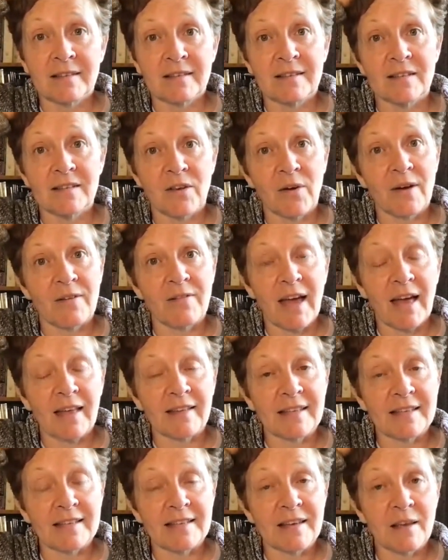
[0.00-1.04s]
So I've
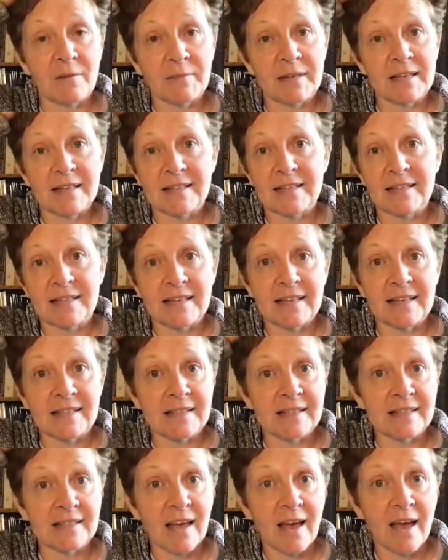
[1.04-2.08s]
had this numbness
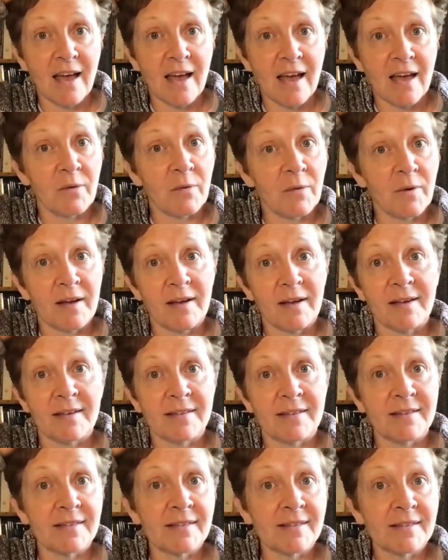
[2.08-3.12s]
since I
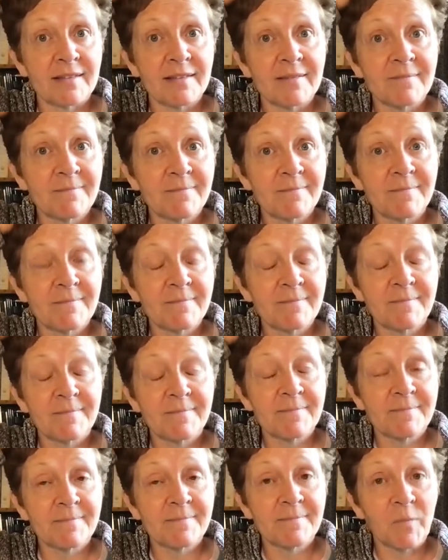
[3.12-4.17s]
was,
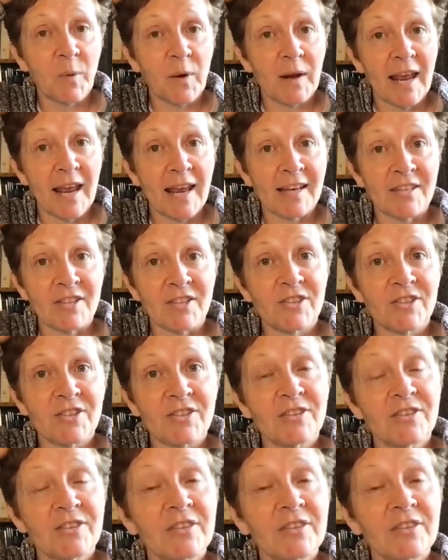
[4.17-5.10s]
what age?